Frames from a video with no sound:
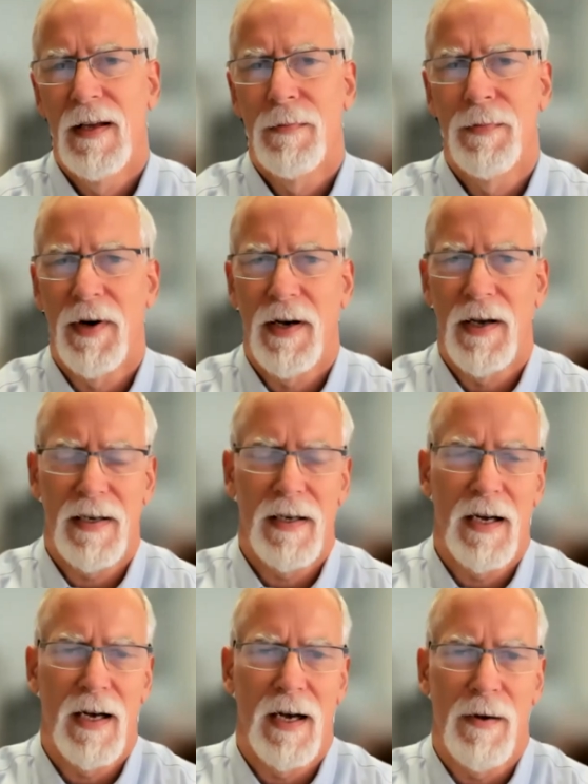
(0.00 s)
but
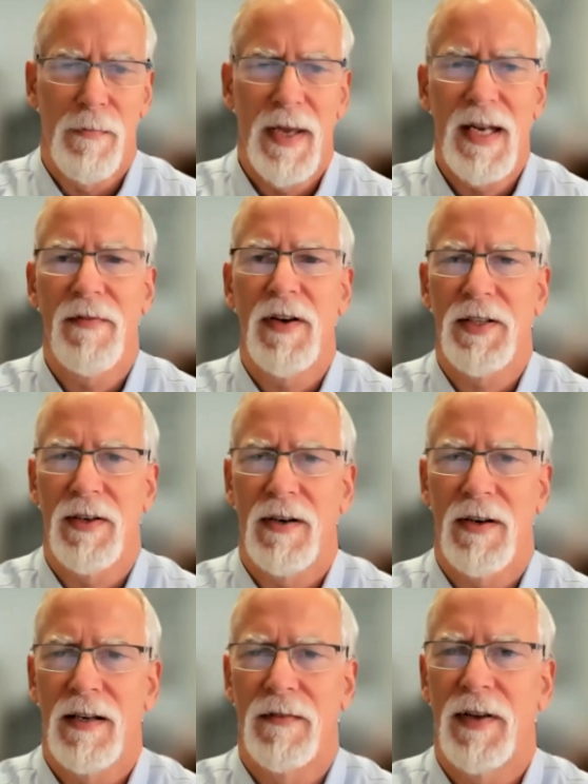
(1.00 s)
uh, many of us are
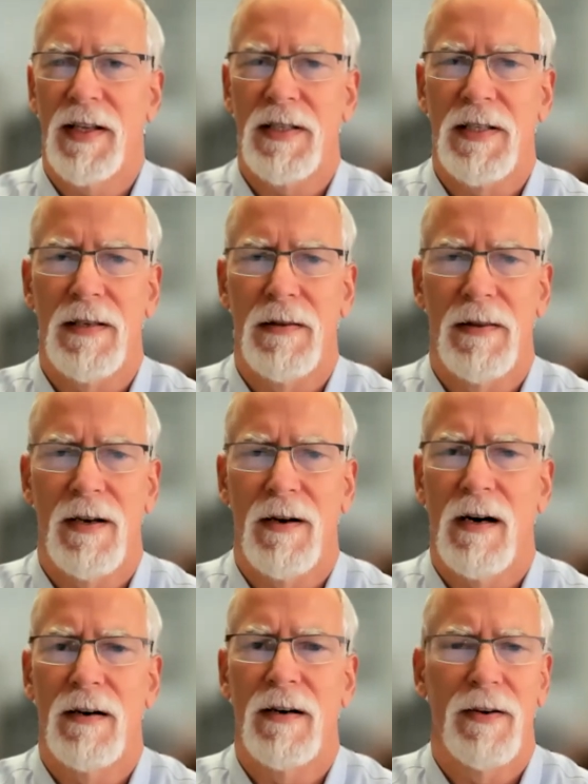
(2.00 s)
convinced there
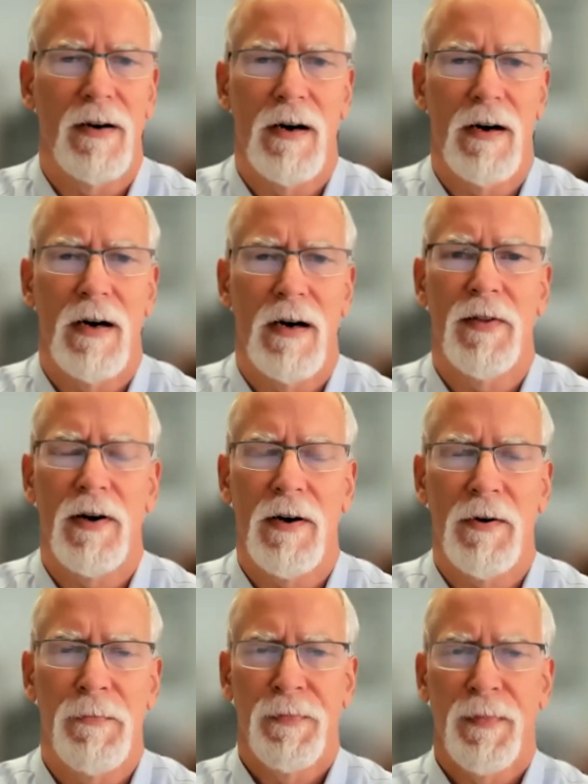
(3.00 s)
are, there are
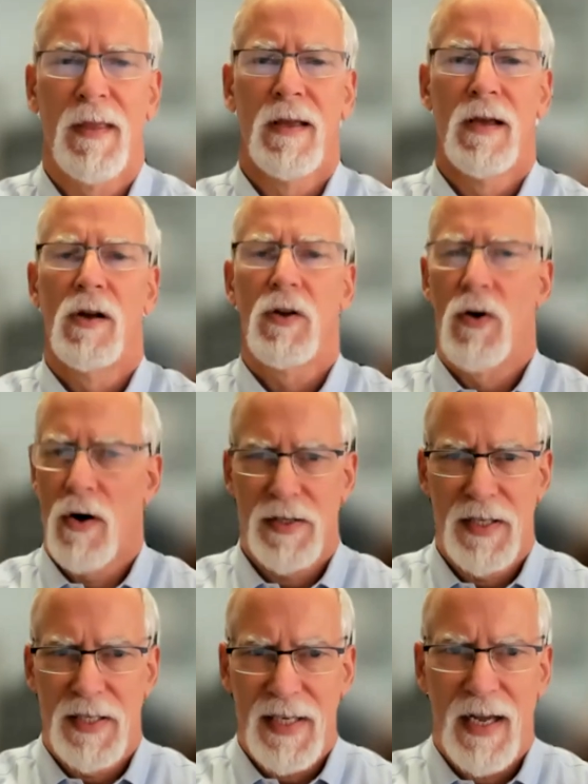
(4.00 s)
other
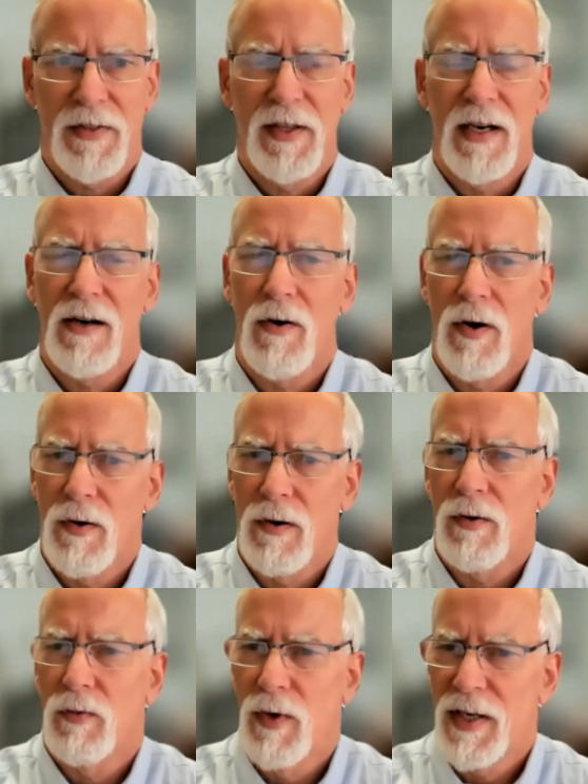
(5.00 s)
causes out there
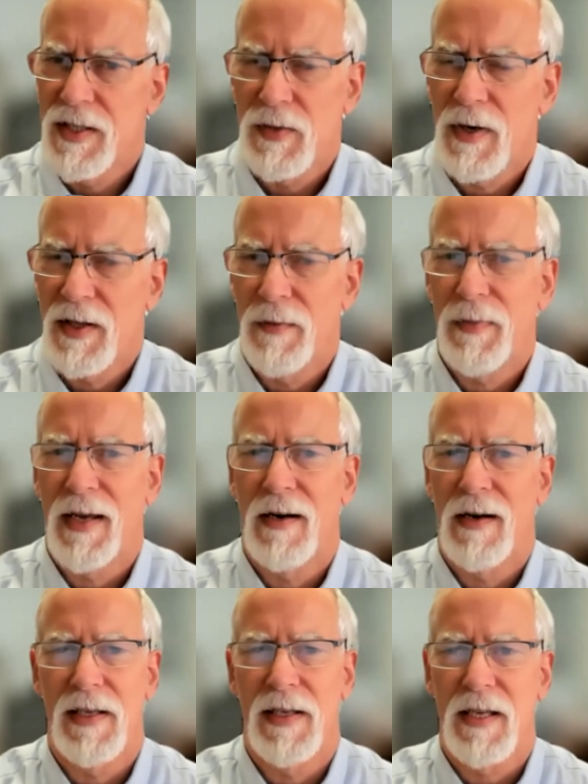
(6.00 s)
or reasons why the
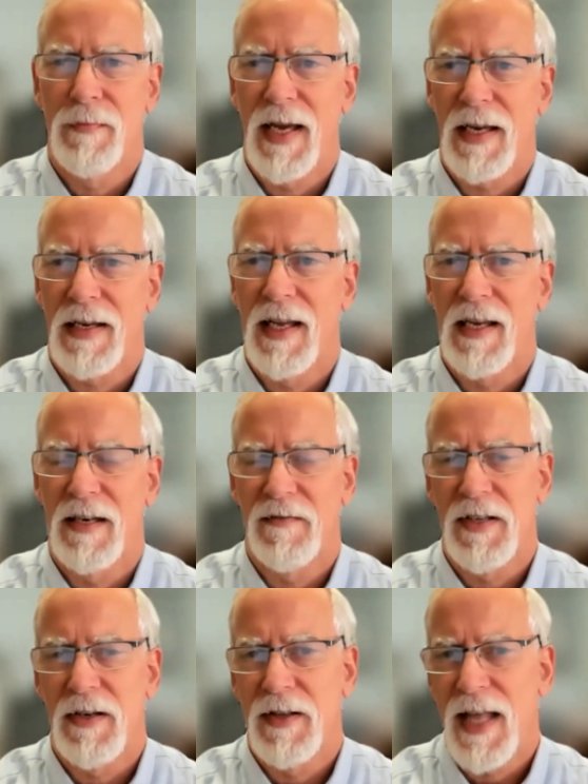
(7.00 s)
panel has come back negative.
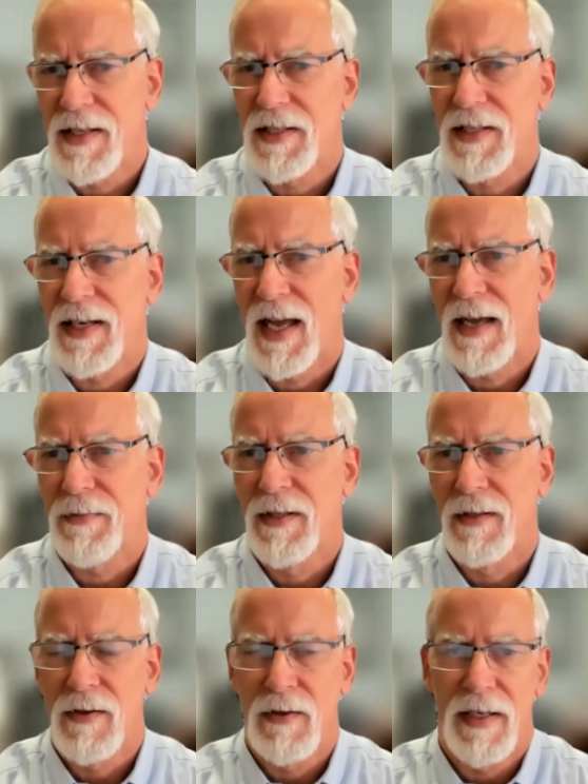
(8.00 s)
So that doesn't
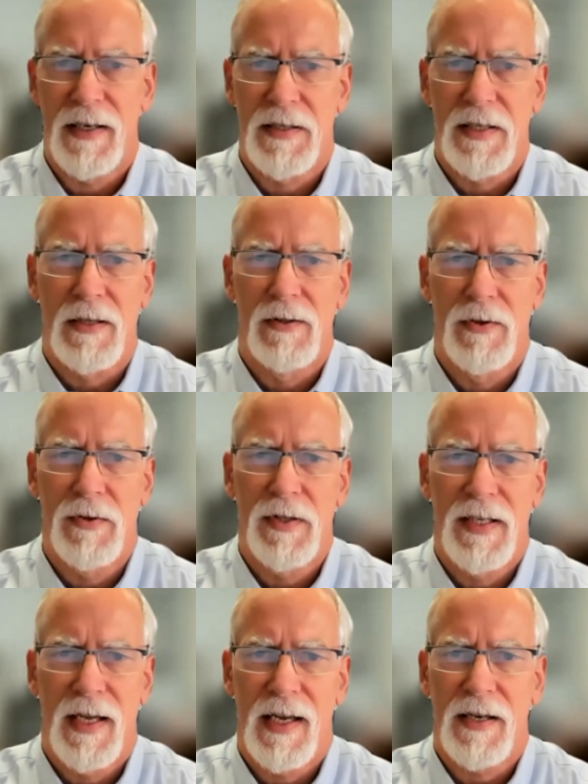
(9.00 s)
absolutely exclude
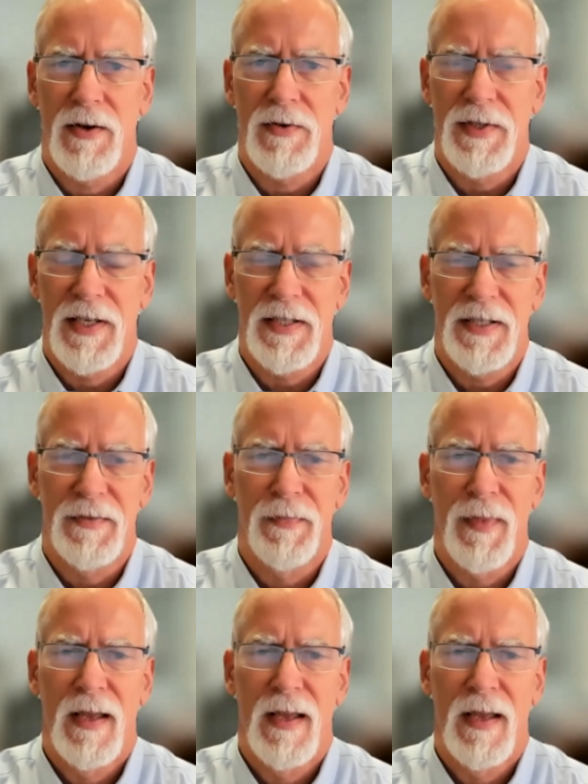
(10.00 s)
the diagnosis.